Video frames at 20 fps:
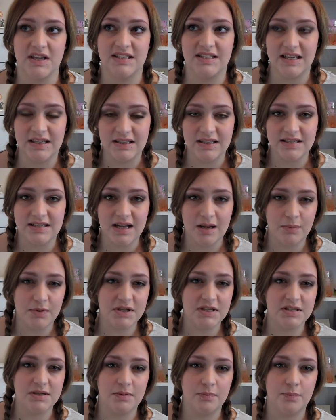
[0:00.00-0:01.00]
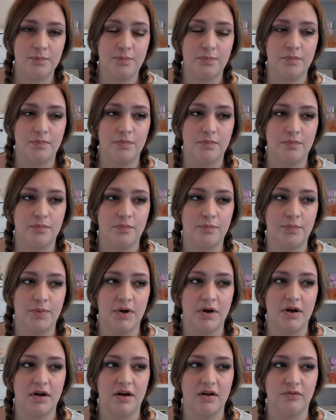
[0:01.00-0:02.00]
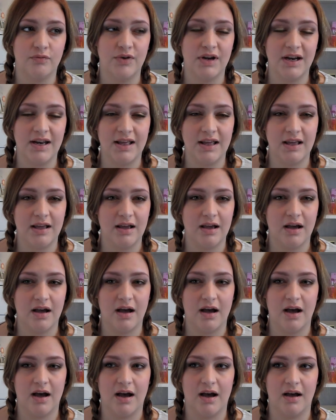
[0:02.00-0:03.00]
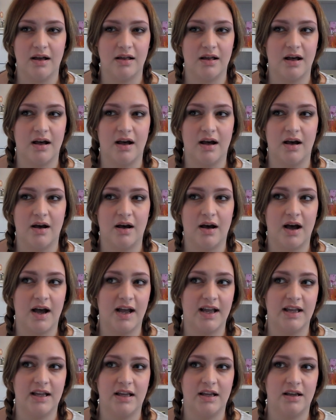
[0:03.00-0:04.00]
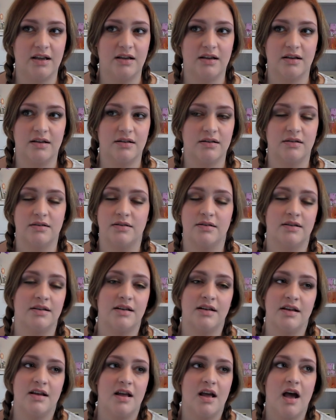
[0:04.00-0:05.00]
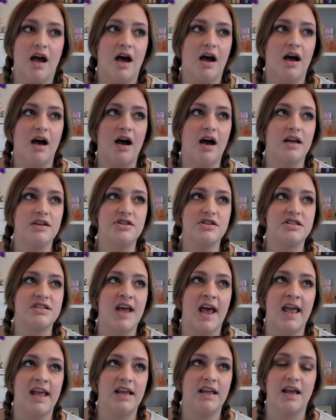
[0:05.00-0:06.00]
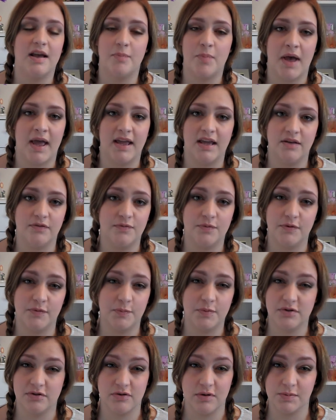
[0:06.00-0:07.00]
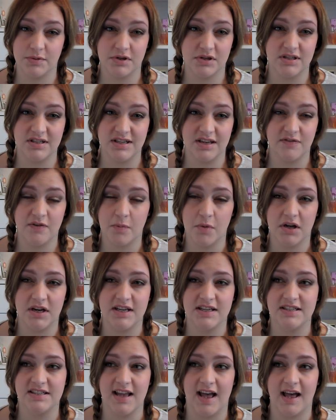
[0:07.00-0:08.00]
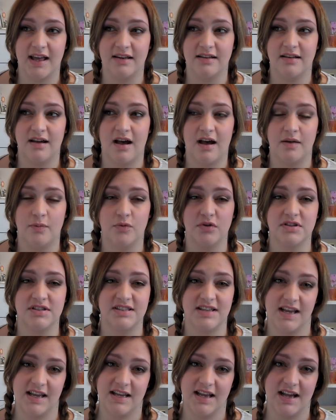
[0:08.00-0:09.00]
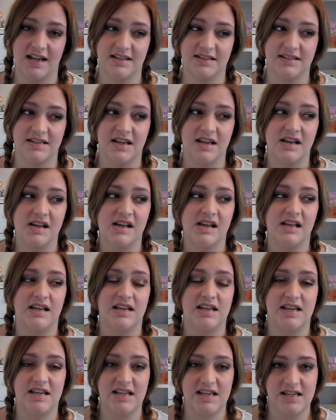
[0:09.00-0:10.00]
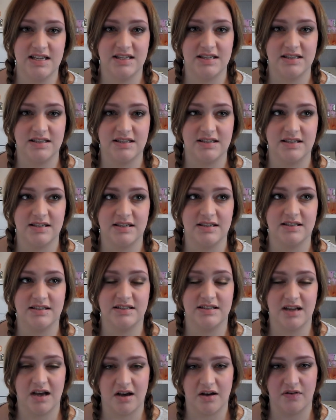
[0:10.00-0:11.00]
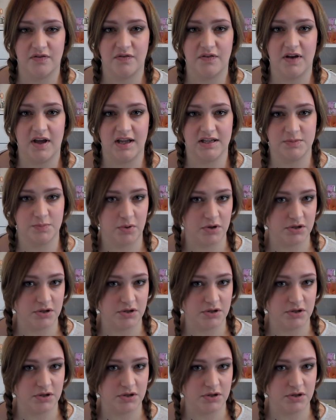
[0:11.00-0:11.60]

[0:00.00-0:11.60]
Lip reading: sickness tablets, but really I just hate paying for prescriptions, if I'm honest, and I want to take as least stuff as